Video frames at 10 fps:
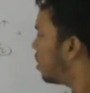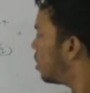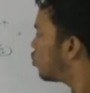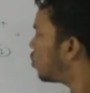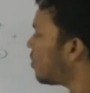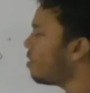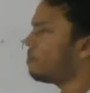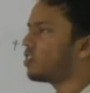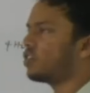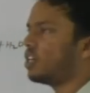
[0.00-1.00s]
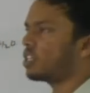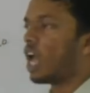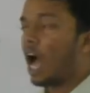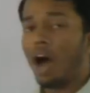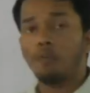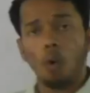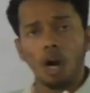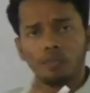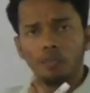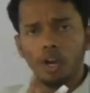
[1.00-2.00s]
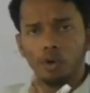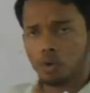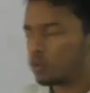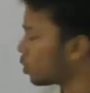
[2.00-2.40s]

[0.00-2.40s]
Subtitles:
7 plus charge. What will you do to